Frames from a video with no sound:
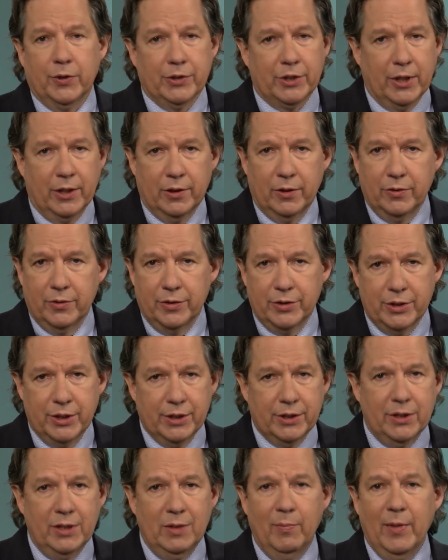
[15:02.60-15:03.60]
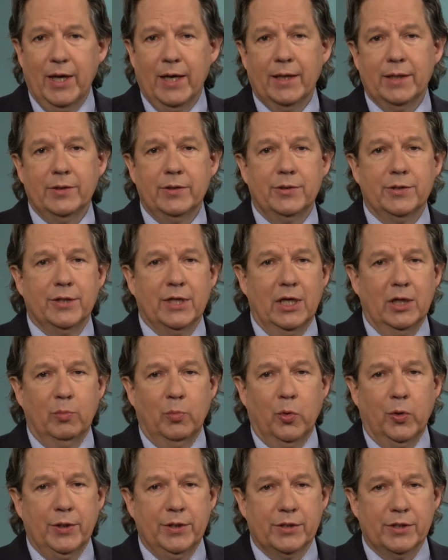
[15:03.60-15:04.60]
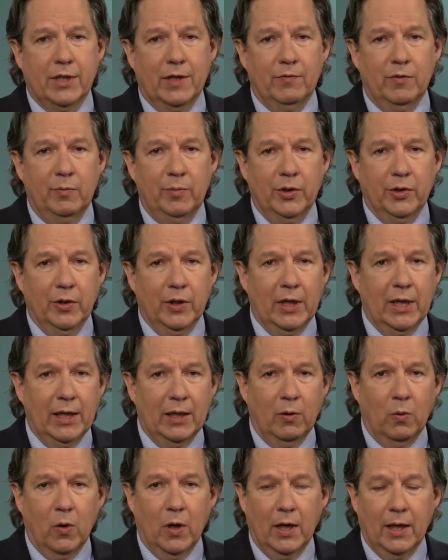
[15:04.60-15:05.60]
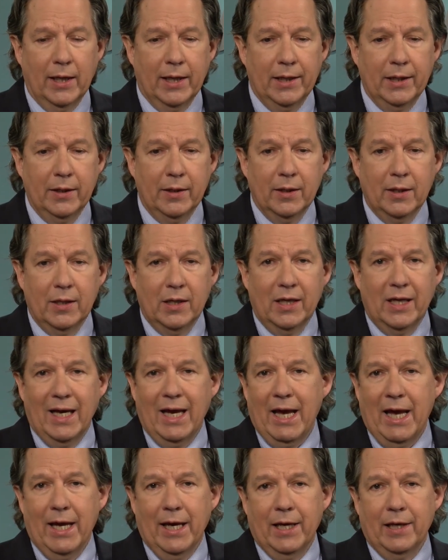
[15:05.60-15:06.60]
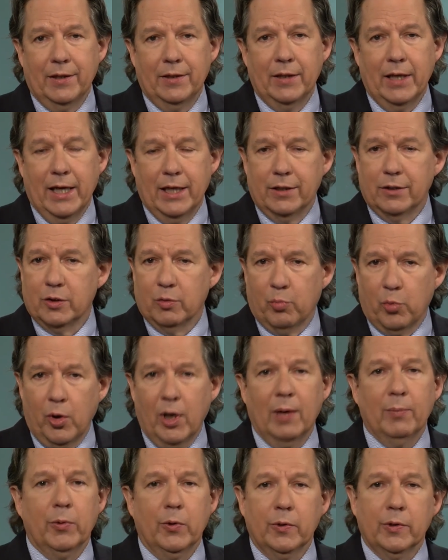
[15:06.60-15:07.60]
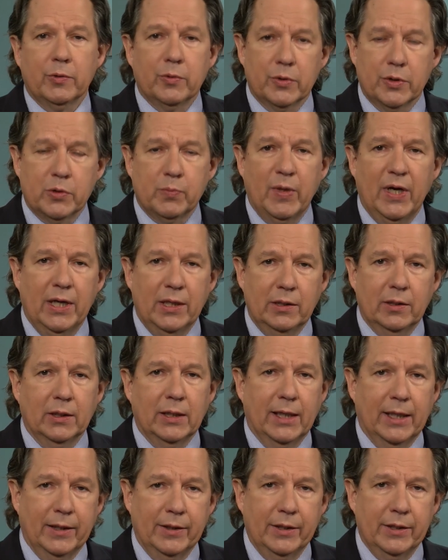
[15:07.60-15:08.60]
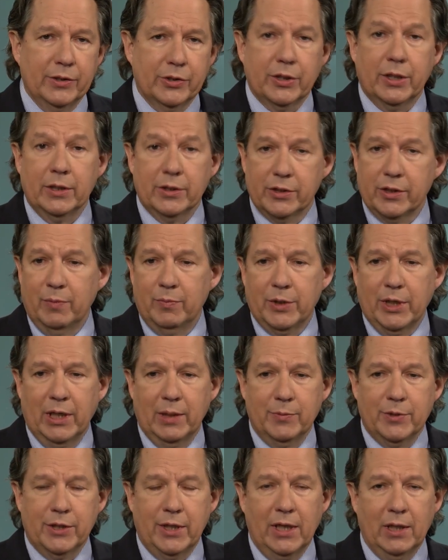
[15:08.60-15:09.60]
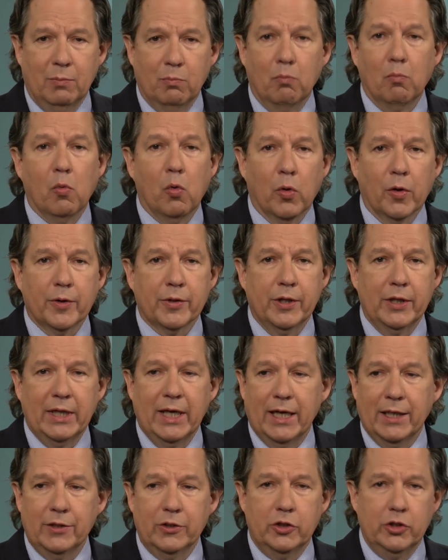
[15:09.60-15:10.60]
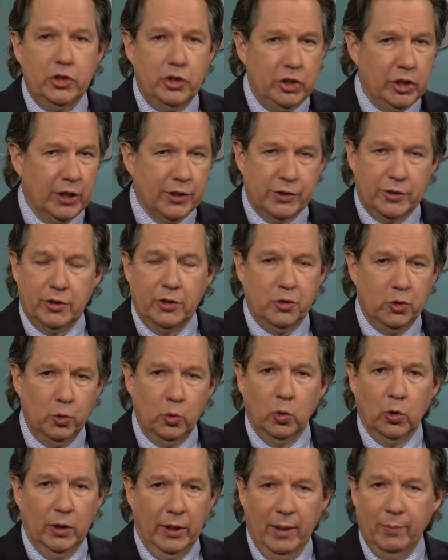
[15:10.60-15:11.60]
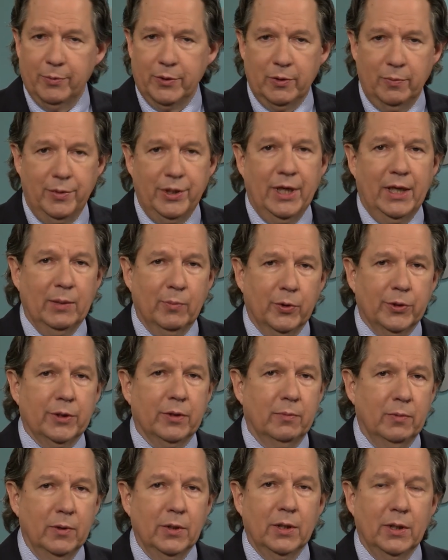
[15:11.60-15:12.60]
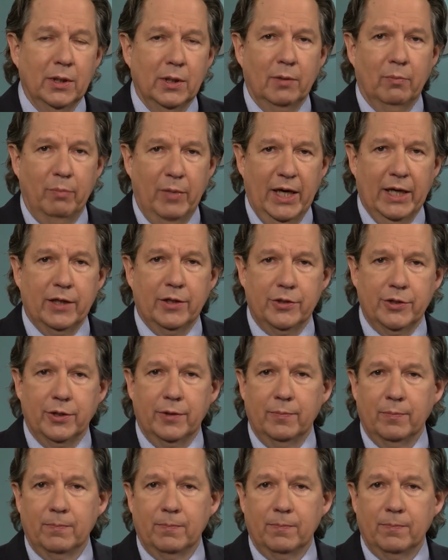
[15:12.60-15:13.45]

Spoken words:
is 160 beds, 10.7 million NOI, and to properly respond to a lot of this can sometimes take more than that just to tool up to be able to manage it.